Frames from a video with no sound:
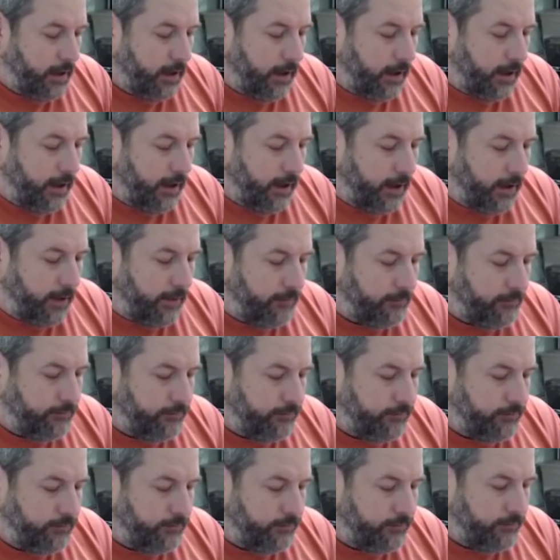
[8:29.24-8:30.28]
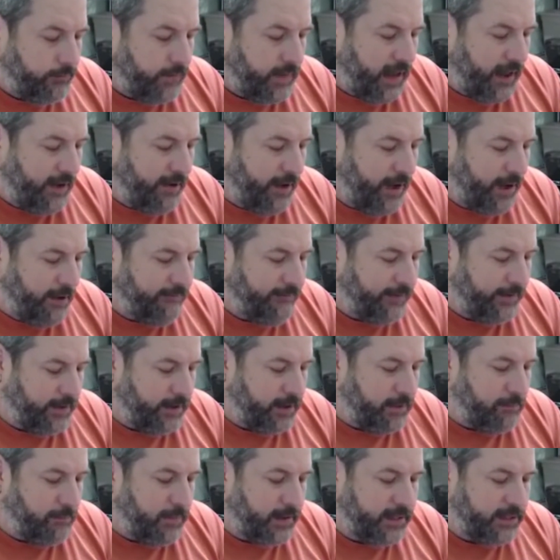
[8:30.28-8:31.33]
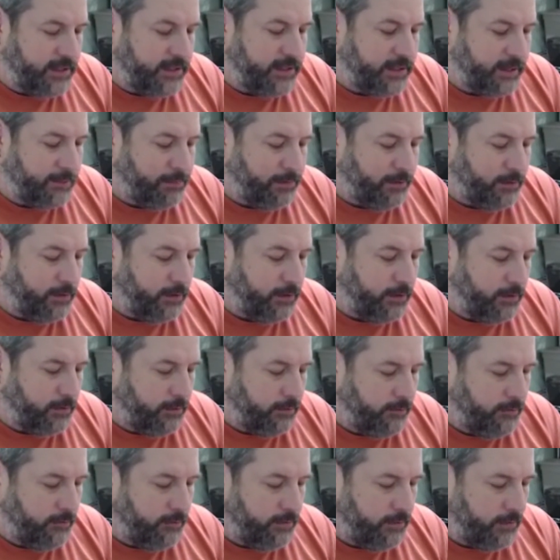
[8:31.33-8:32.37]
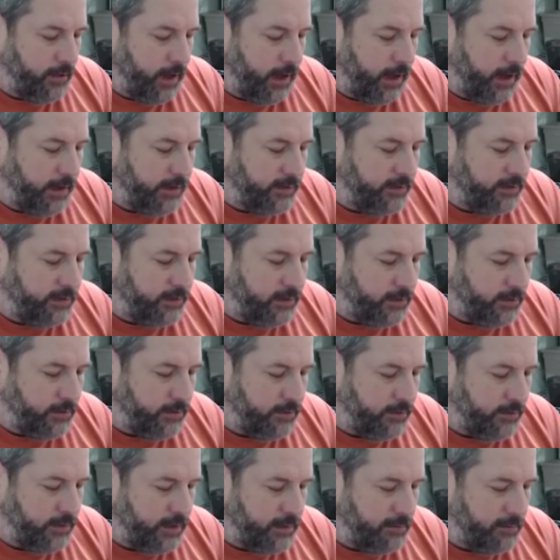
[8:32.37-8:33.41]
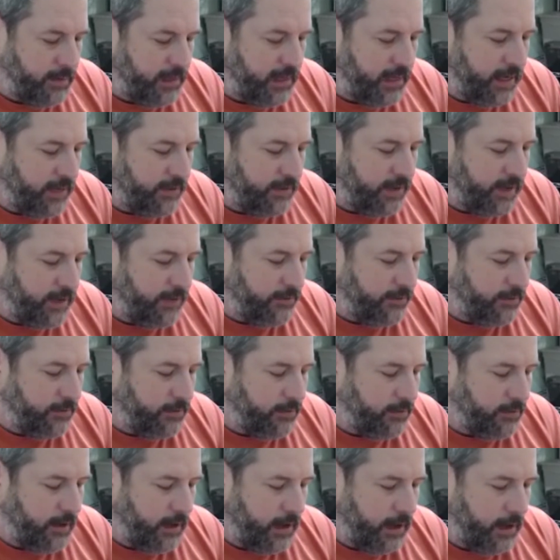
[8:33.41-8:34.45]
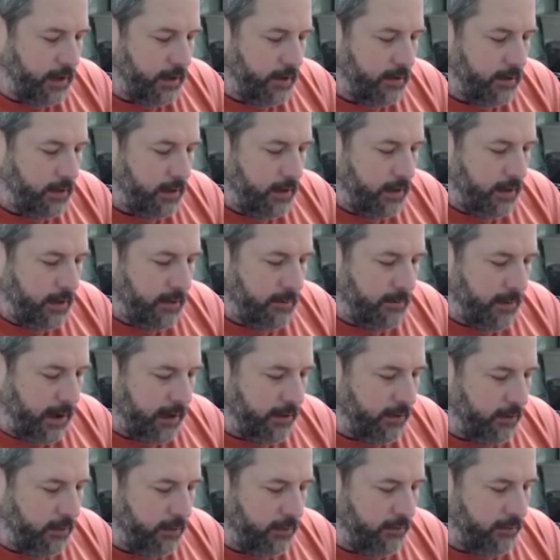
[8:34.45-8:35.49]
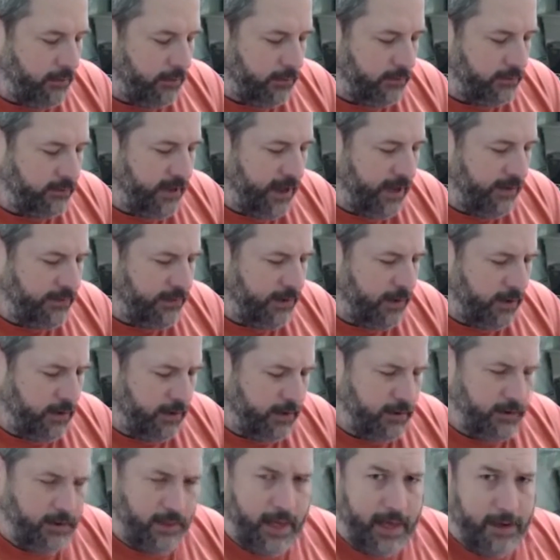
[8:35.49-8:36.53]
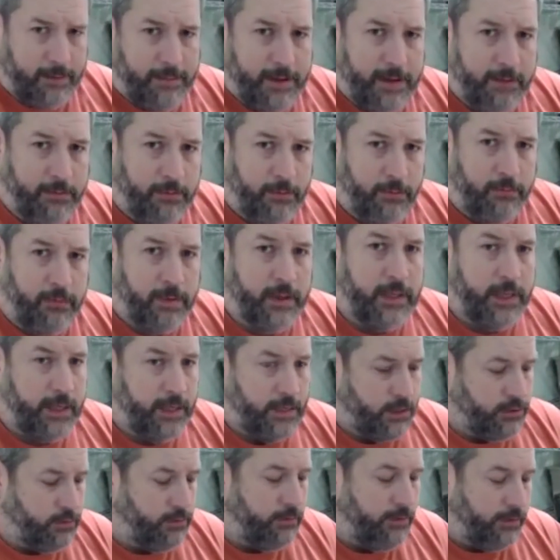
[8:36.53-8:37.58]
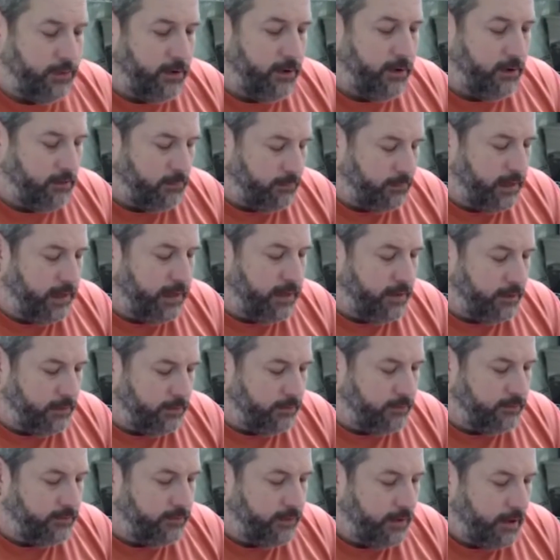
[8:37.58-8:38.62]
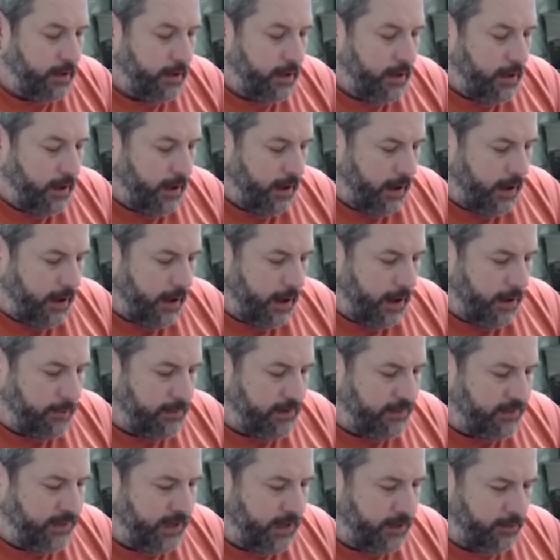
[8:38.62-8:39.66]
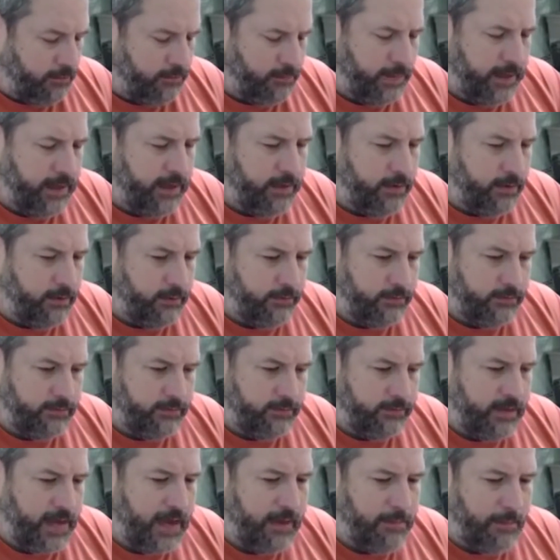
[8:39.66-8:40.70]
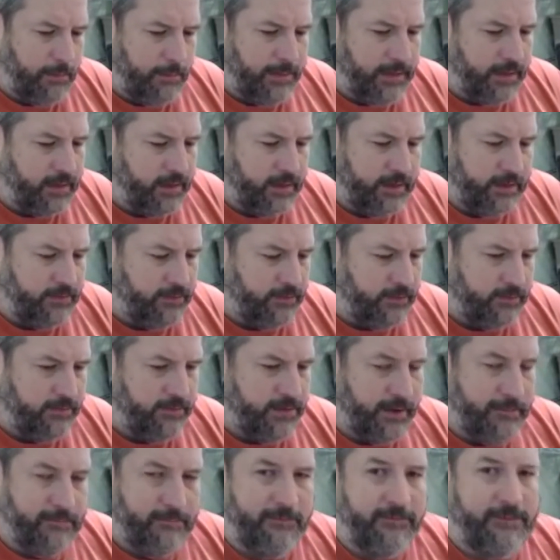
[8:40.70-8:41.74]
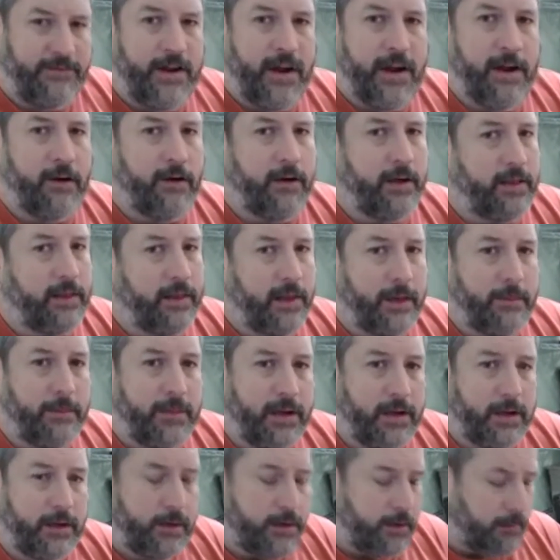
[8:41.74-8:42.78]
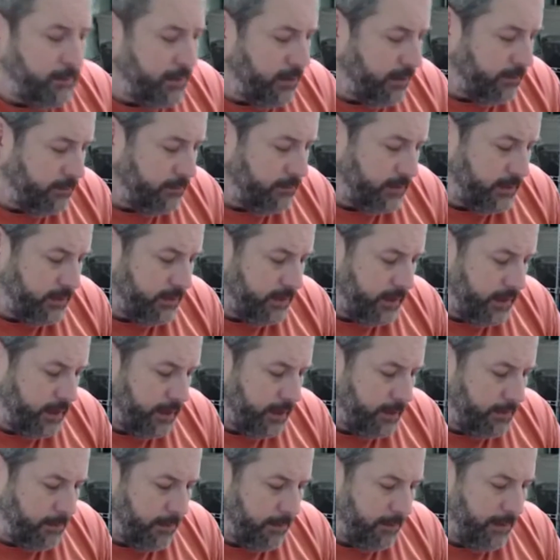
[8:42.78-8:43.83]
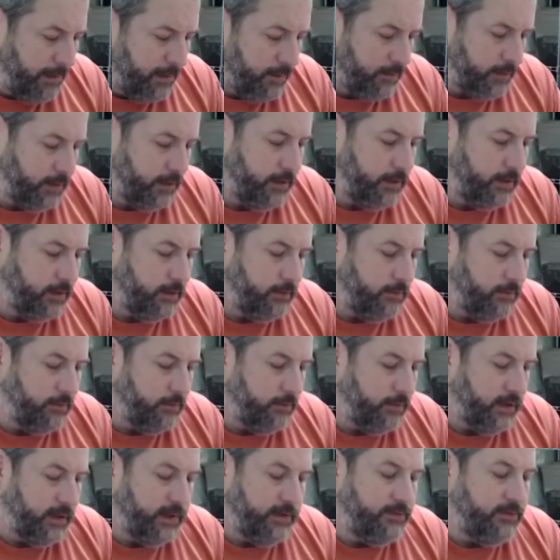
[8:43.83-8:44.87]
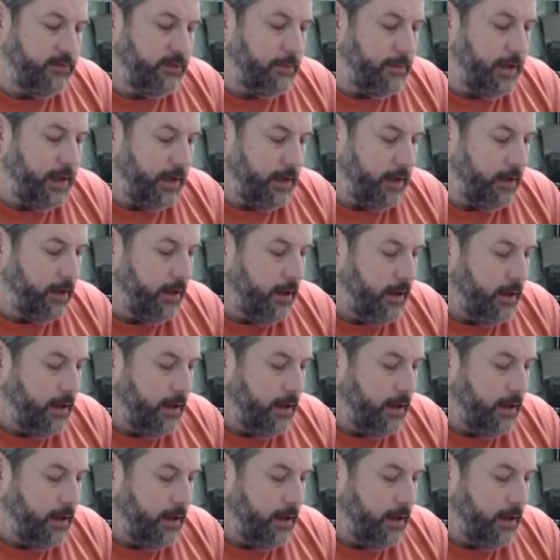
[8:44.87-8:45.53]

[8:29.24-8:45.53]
I found it much simpler to do than many of the other microcontrollers out there. I know a lot of people really enjoy their Arduinos, but the Arduino's capabilities just seem very limited compared to what the propeller could do, at least to me.